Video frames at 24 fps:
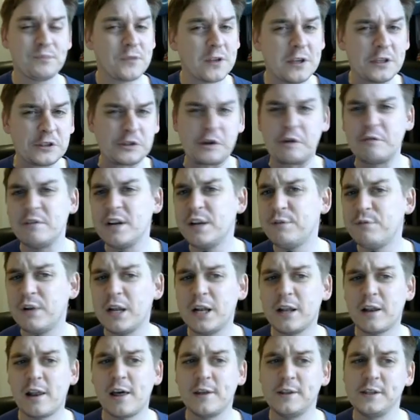So I really
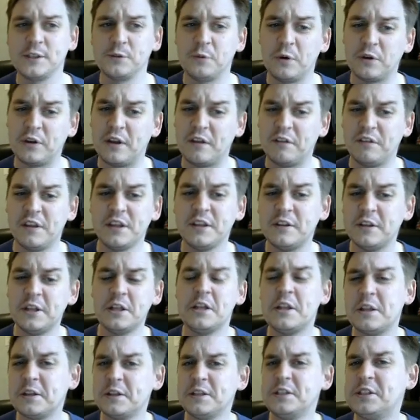like this one. I think
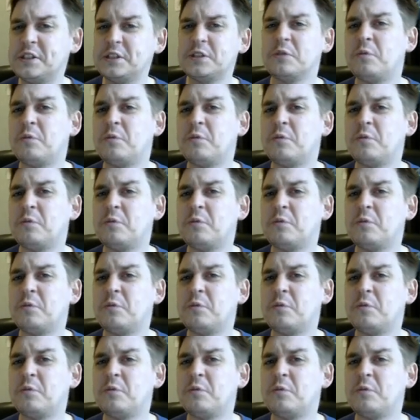this is the